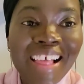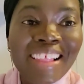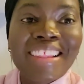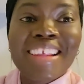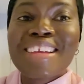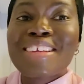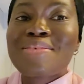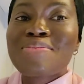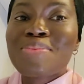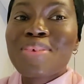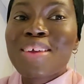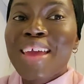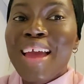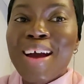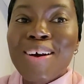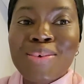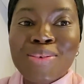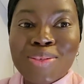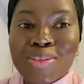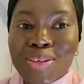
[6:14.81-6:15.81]
like me,
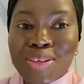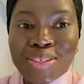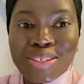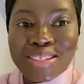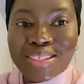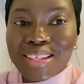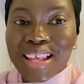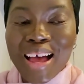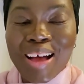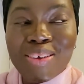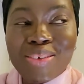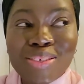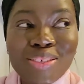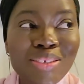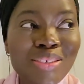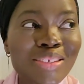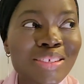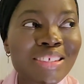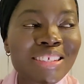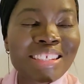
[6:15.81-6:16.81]
I'll just
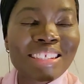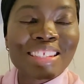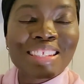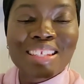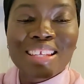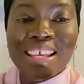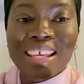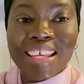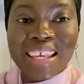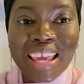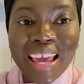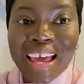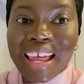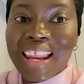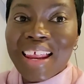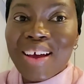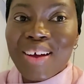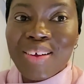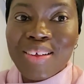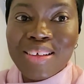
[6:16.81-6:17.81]

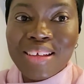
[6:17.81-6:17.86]
get